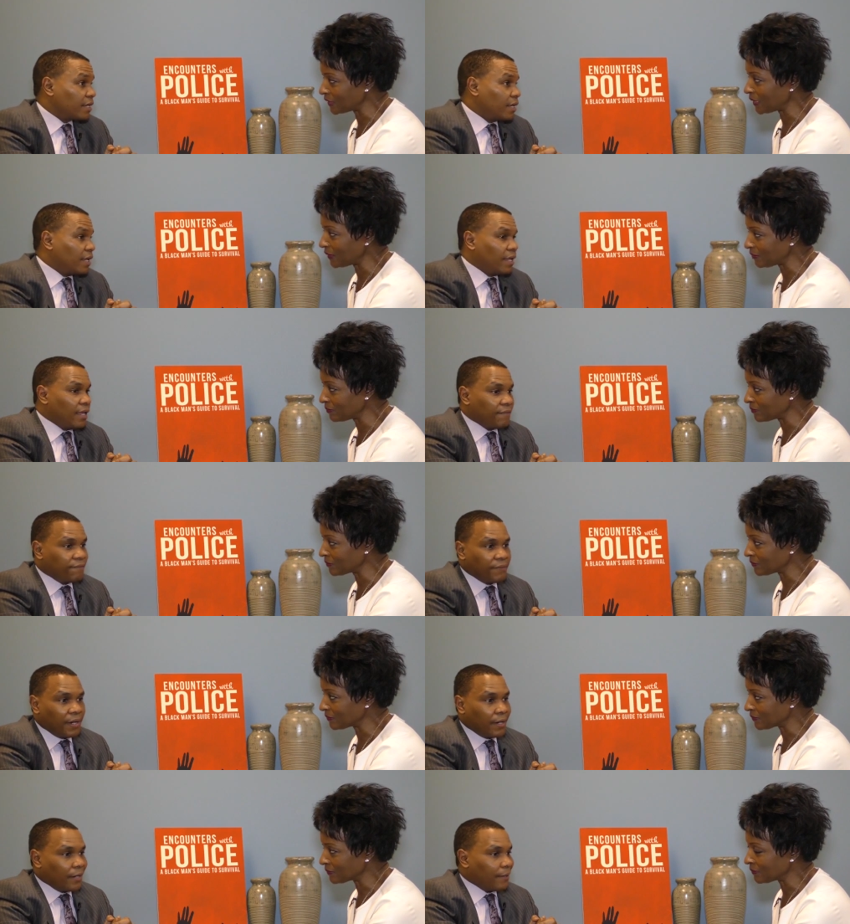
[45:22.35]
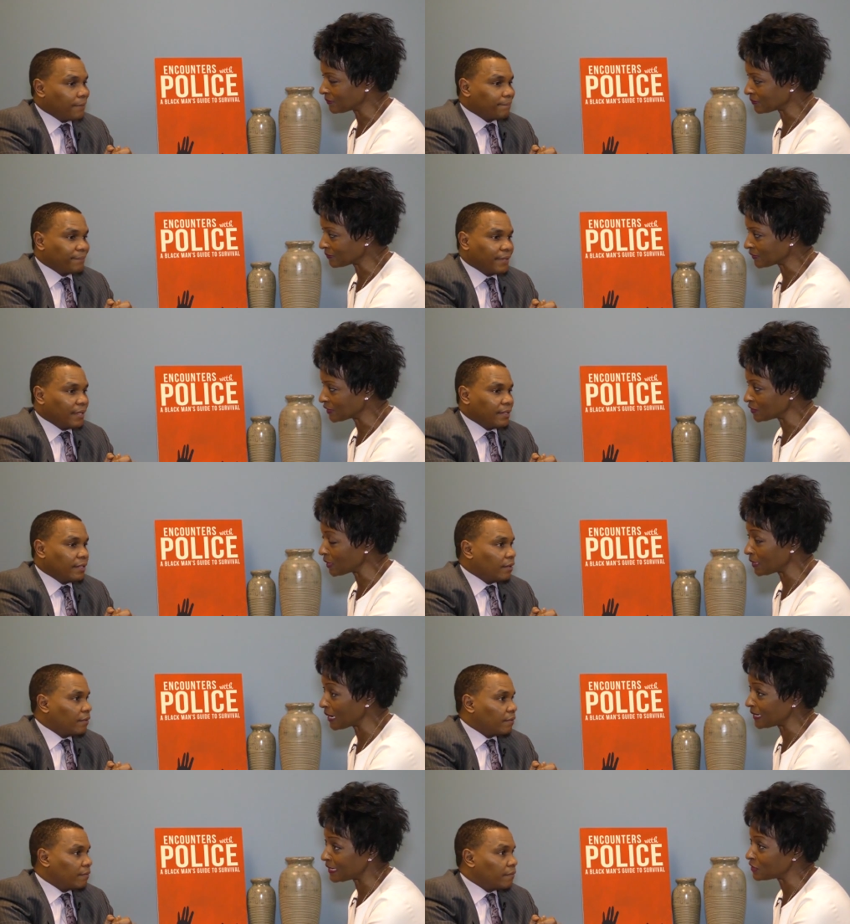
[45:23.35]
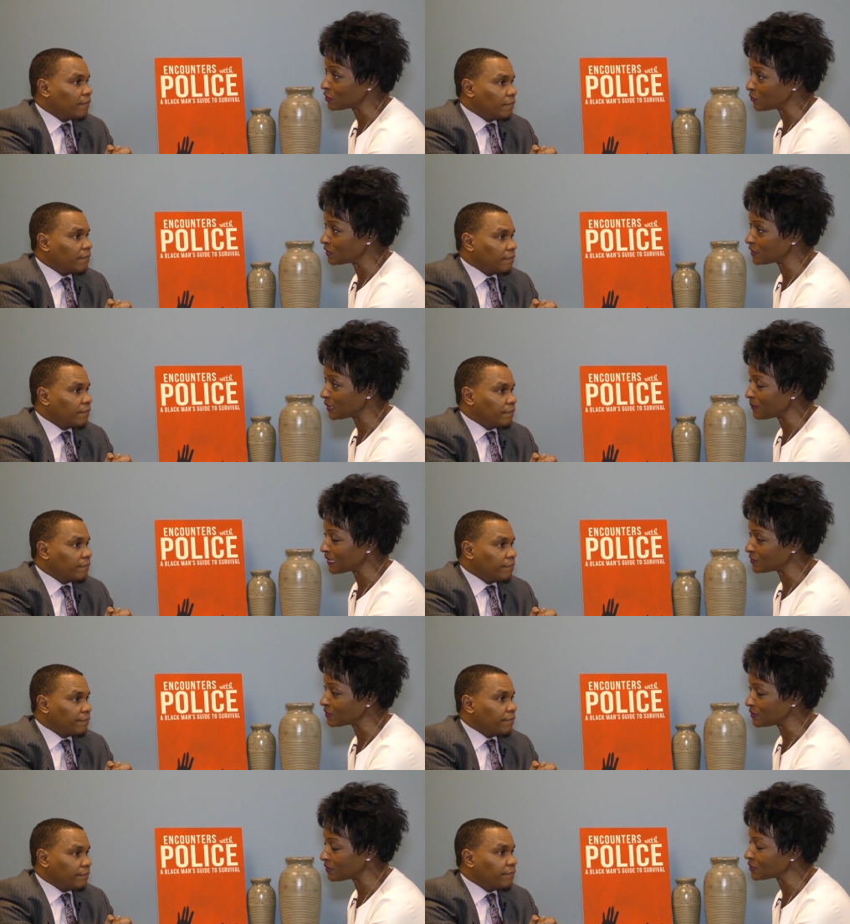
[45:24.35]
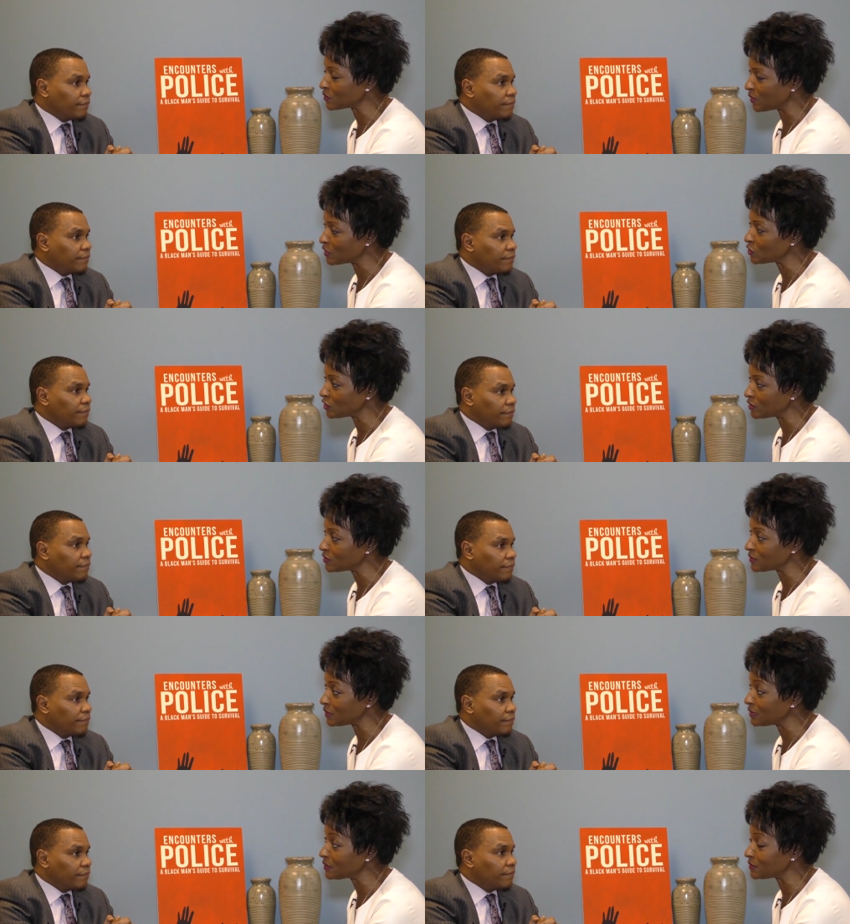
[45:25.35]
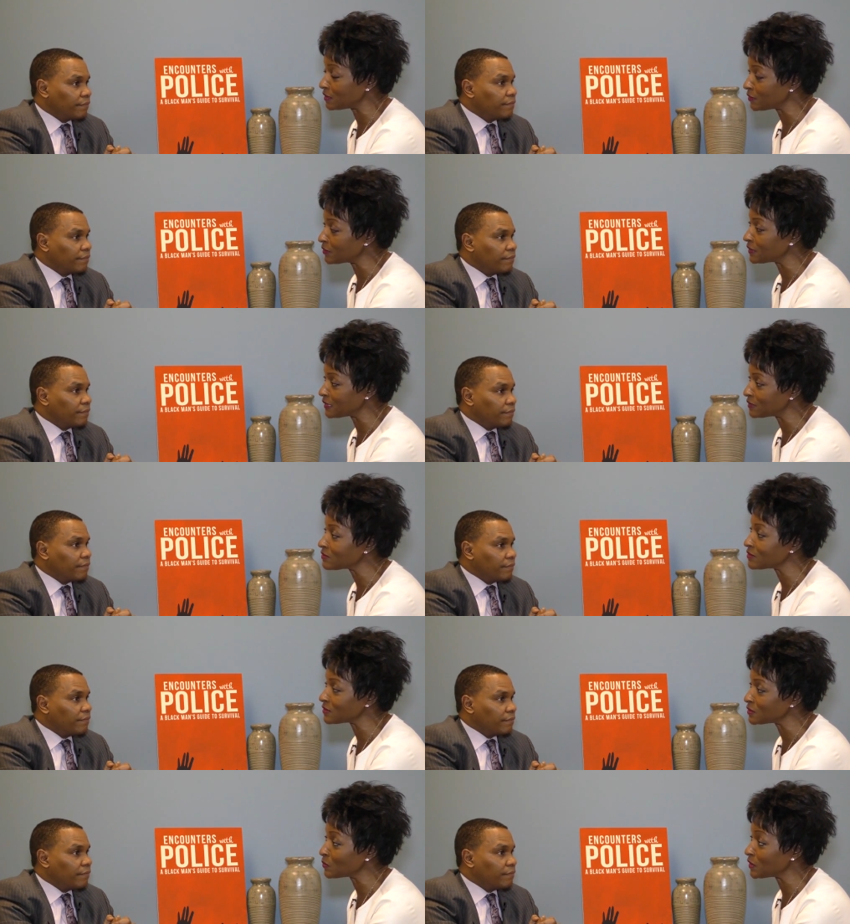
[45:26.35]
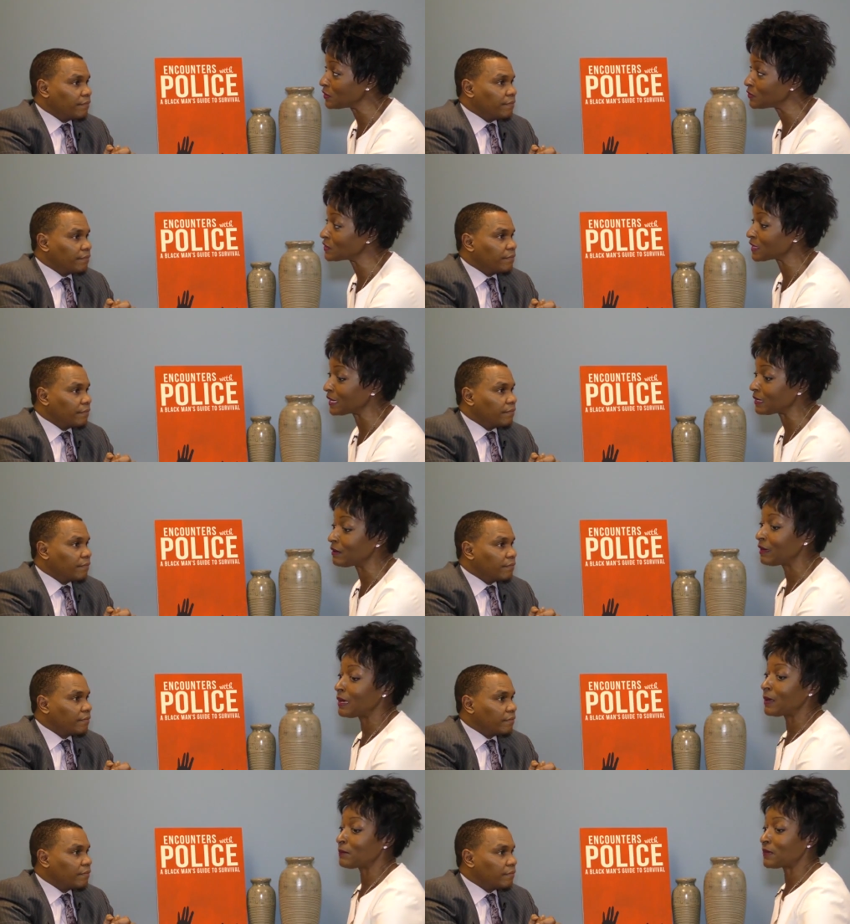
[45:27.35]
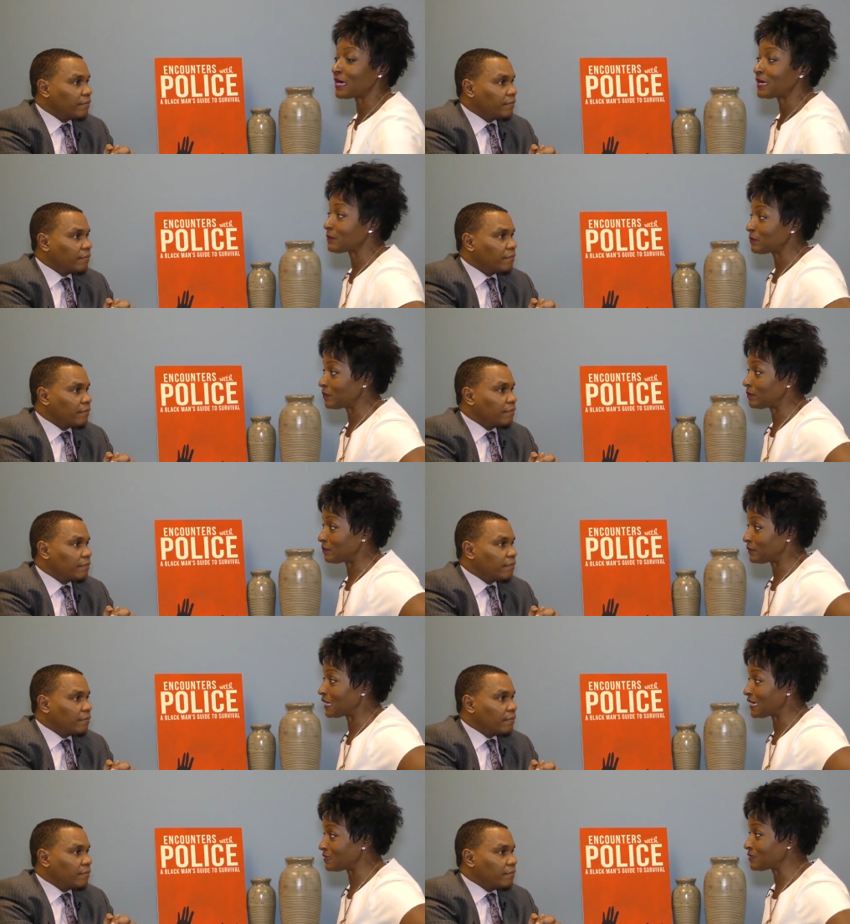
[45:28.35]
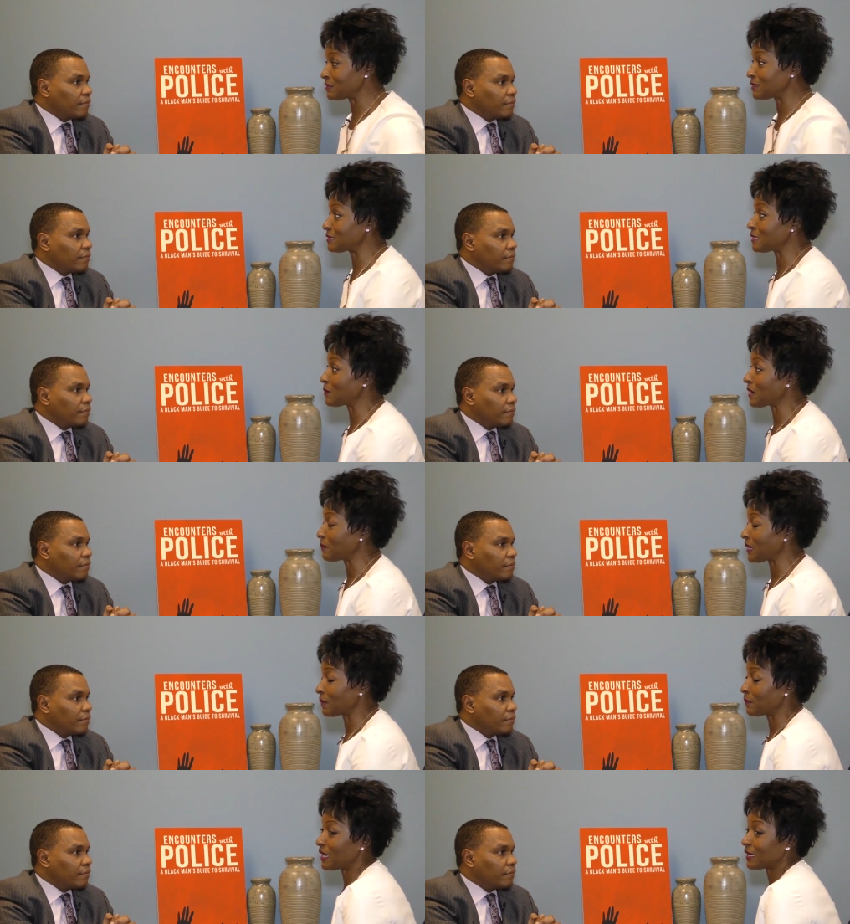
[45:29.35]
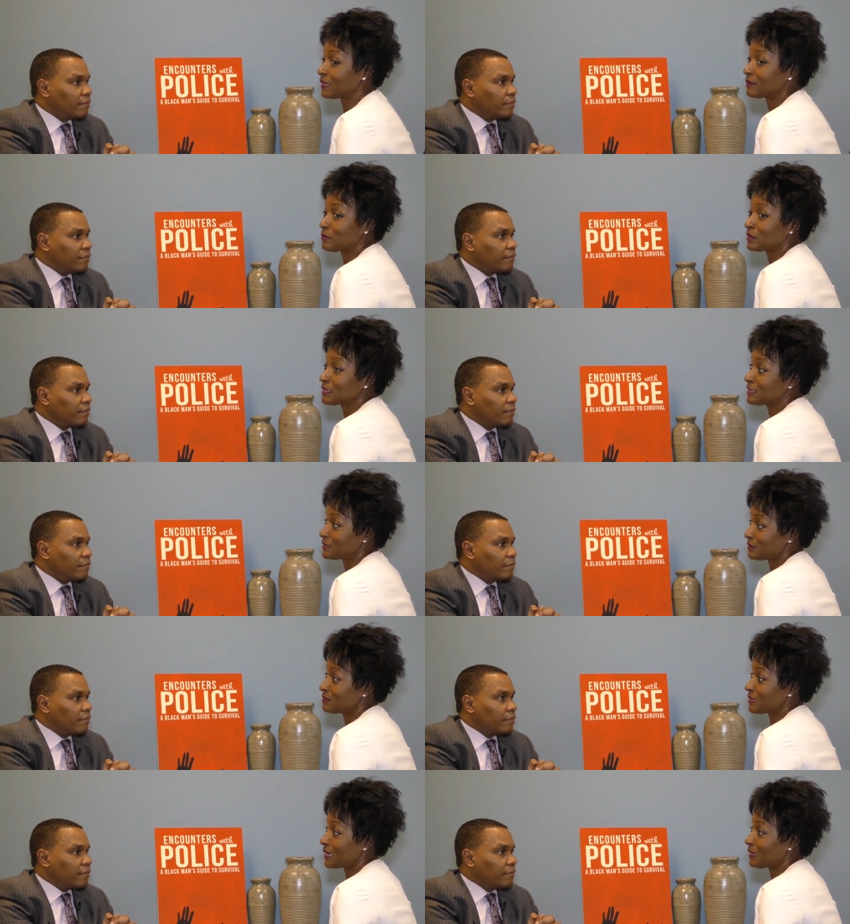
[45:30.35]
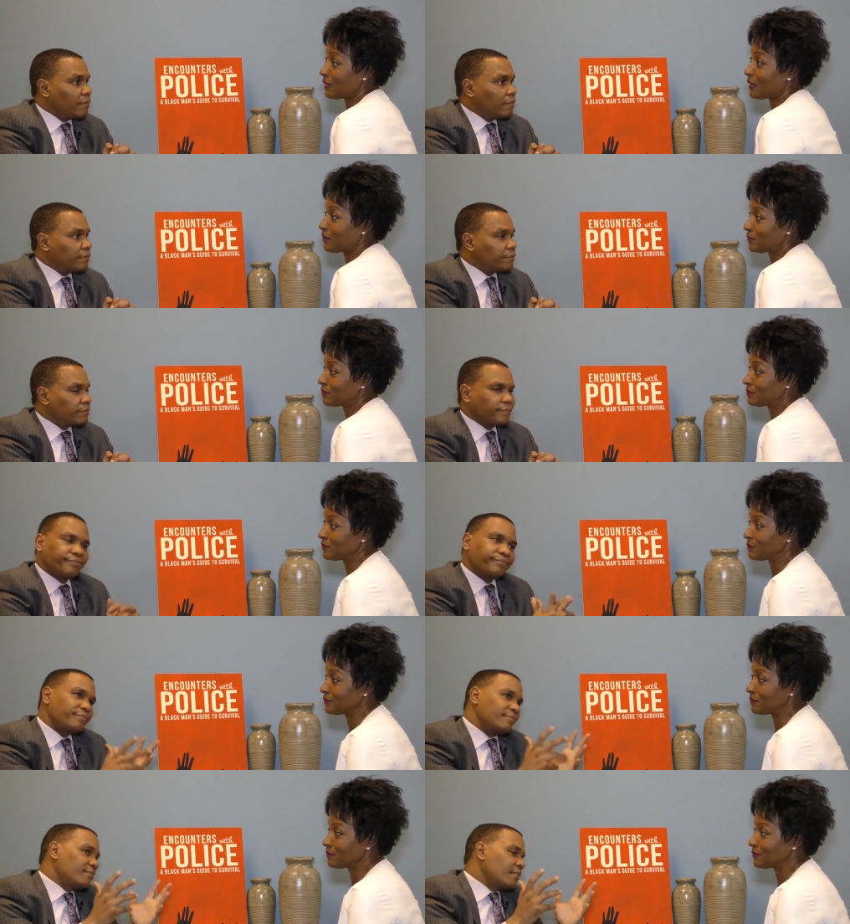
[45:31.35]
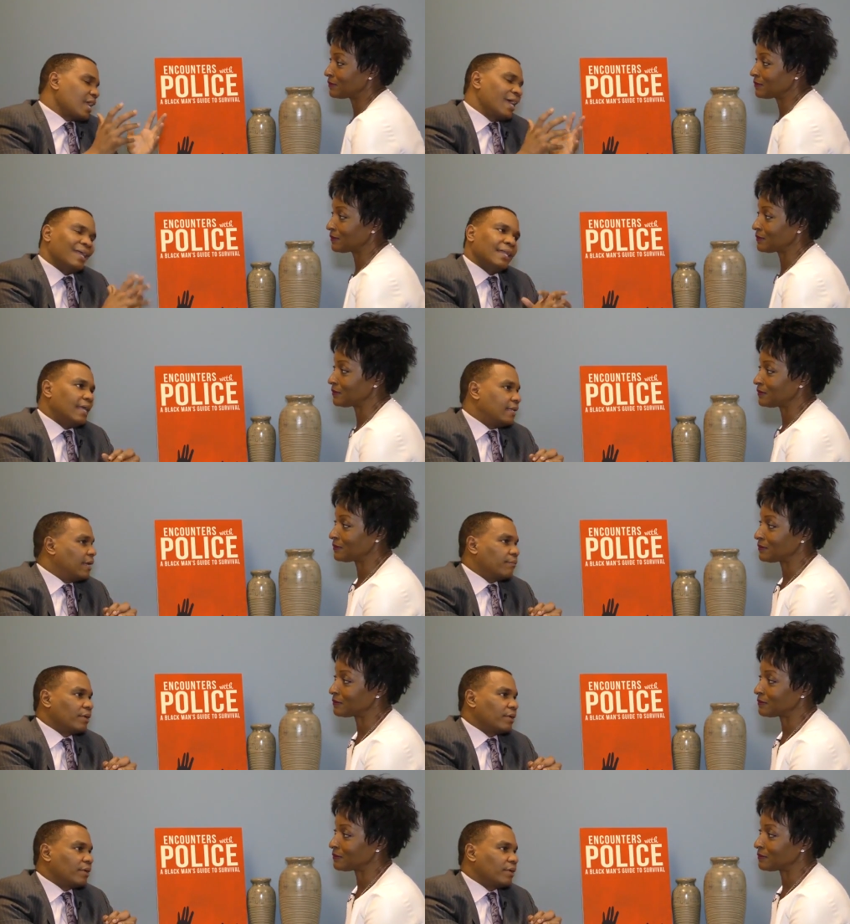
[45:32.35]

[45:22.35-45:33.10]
Speaker 1: Okay. If, um, you and I guess the reason I'm asking this question is, is there an instance where you say, my license is in my back pocket, please take it out?
Speaker 2: It, it, it